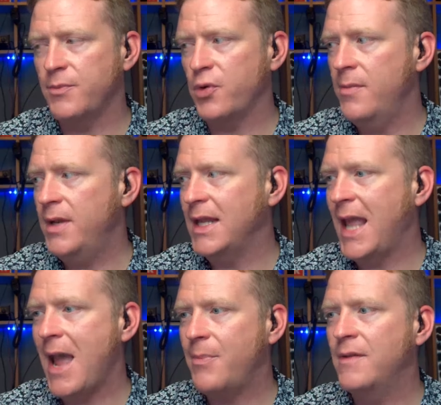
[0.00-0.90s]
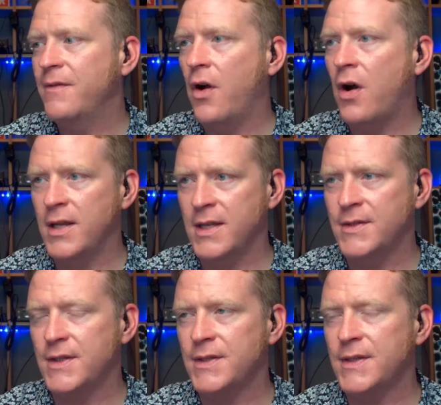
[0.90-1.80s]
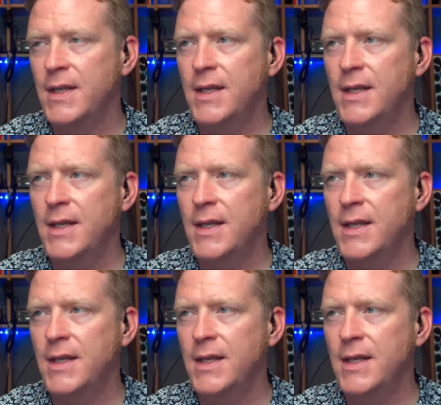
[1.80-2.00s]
Prohibiting captive audiences.